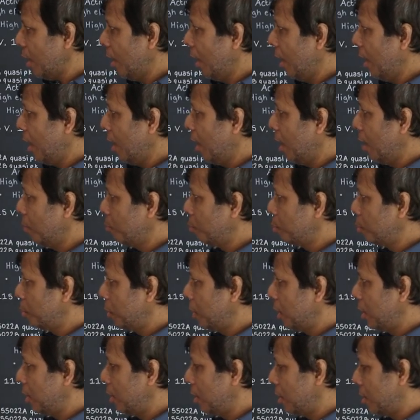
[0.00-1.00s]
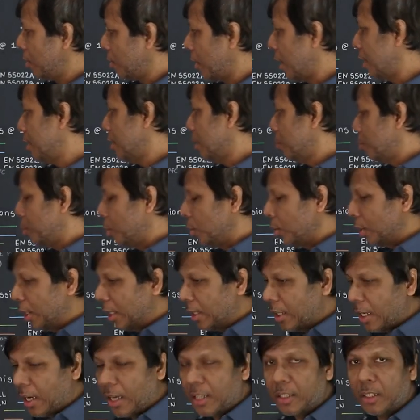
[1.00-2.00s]
right up to
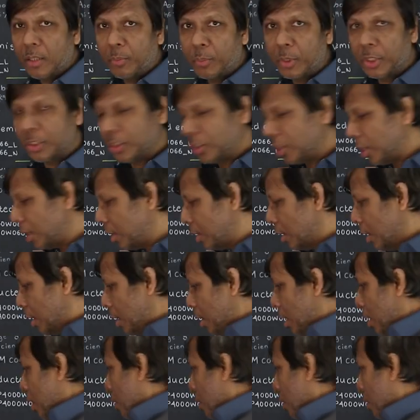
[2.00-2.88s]
the 100%